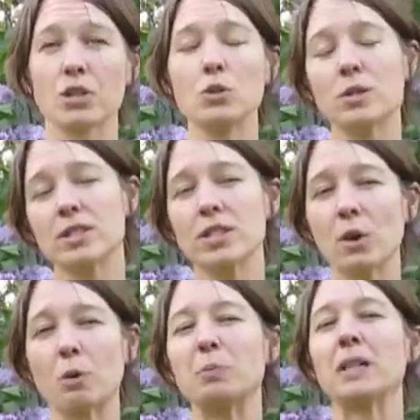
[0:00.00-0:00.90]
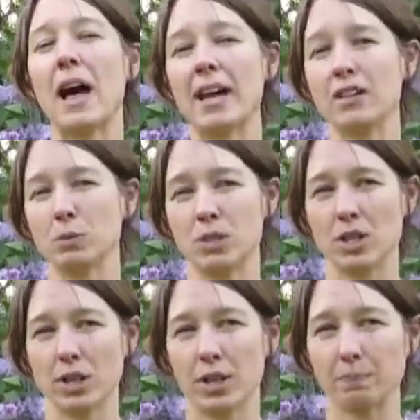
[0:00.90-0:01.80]
you can start replying to
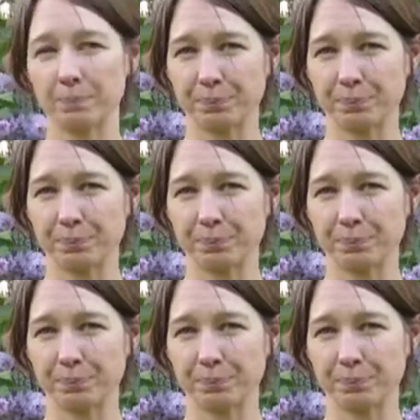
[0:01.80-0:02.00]
each other.